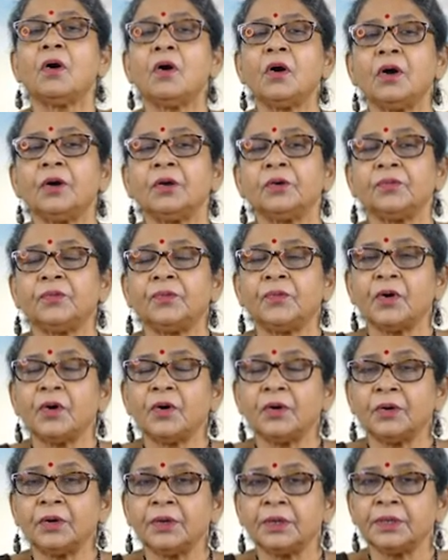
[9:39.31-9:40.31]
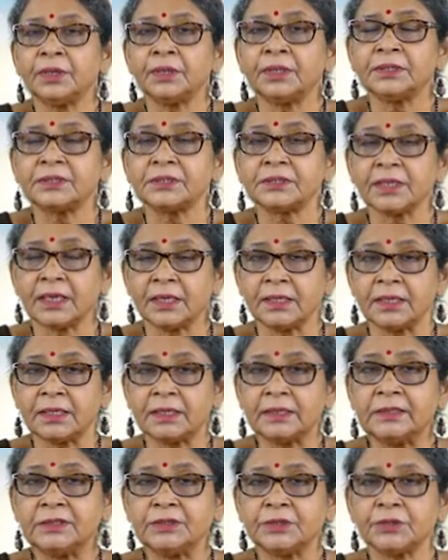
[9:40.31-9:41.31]
or for
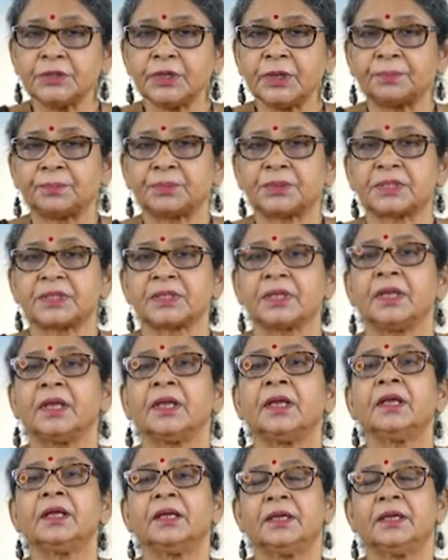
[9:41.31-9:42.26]
sunken ships.